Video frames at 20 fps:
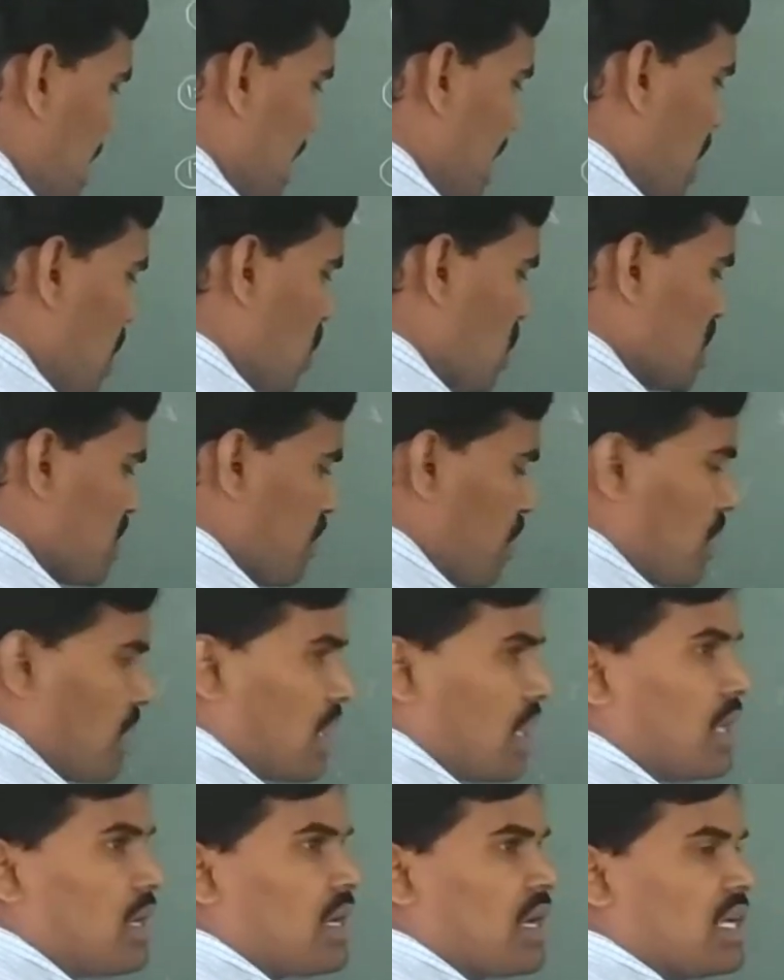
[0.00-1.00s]
The
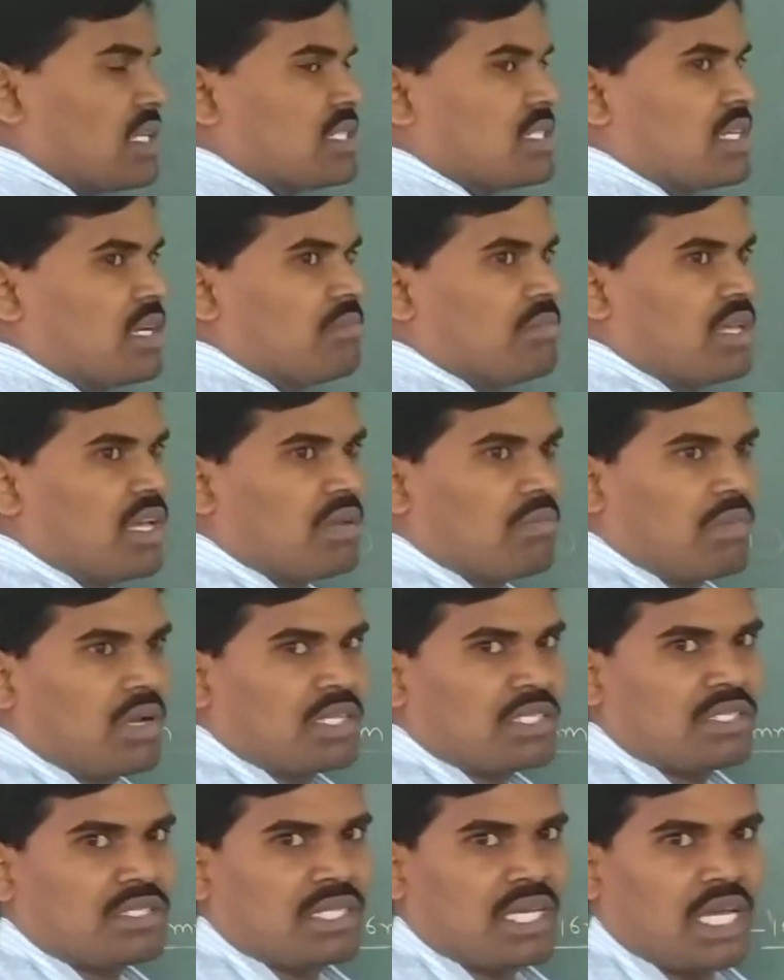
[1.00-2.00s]
Nidospora class of the
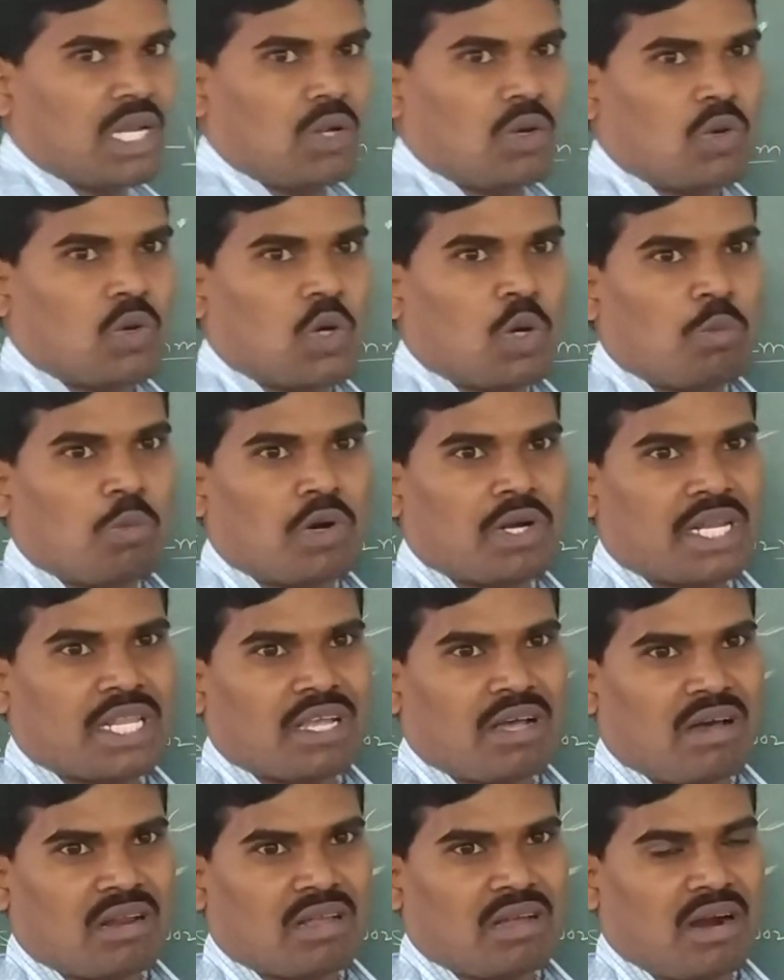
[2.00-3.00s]
animals, the
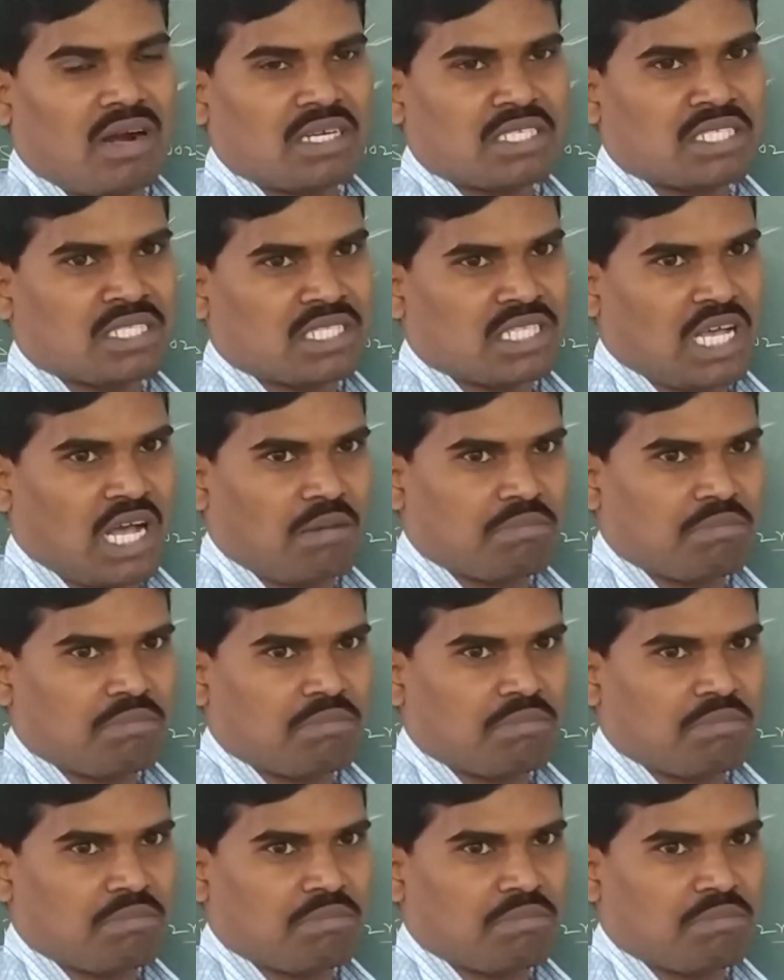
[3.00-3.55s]
locomotory organs, the